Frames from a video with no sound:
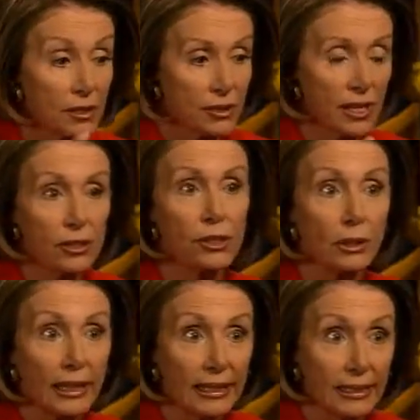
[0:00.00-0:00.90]
Senator
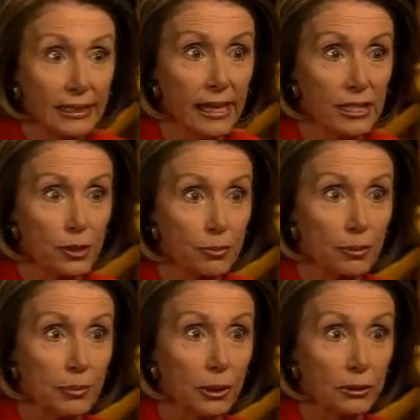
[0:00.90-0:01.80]
Leahy has a
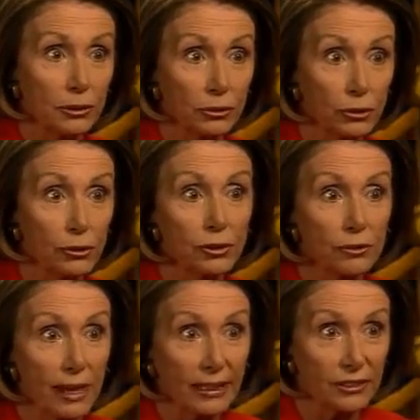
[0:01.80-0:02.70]
proposal, Truth and
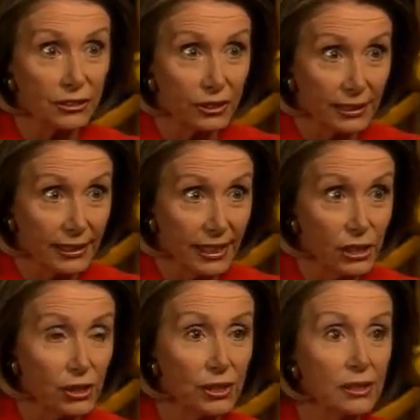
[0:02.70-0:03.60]

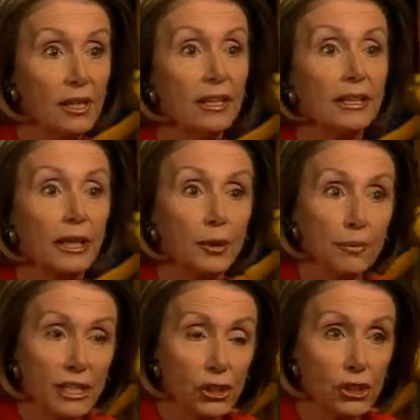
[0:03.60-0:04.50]
Reconciliation
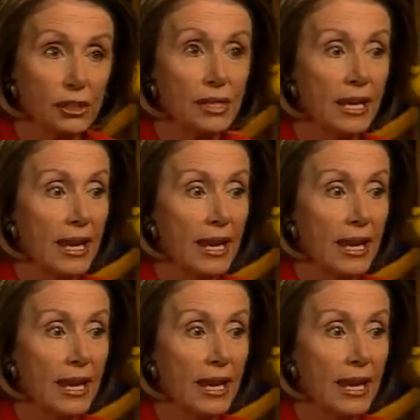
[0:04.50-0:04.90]
Commission,